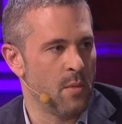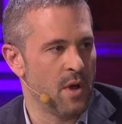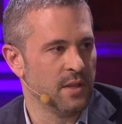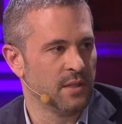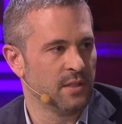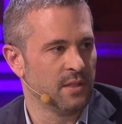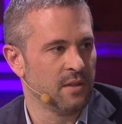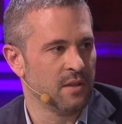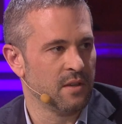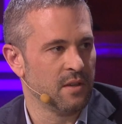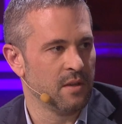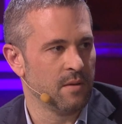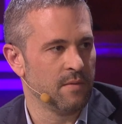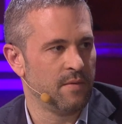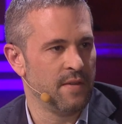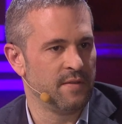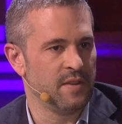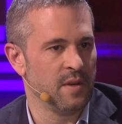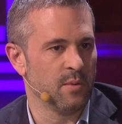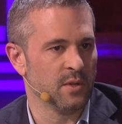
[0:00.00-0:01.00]
months,
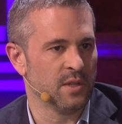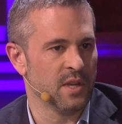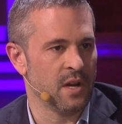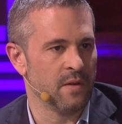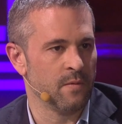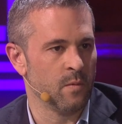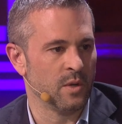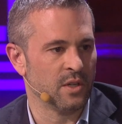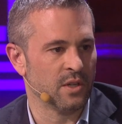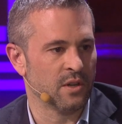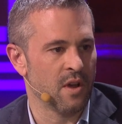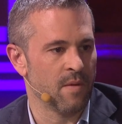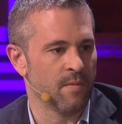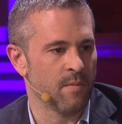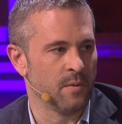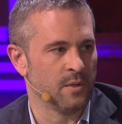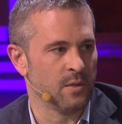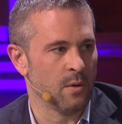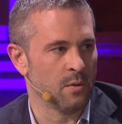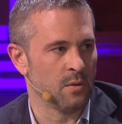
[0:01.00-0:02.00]
50% of which have come
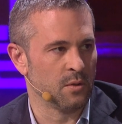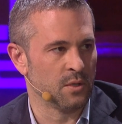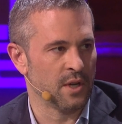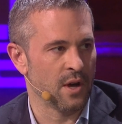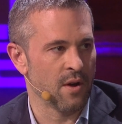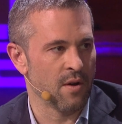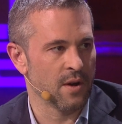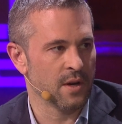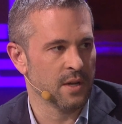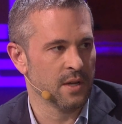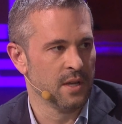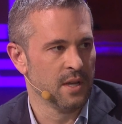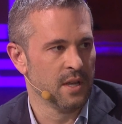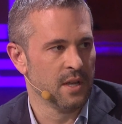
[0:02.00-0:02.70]
from social sharing.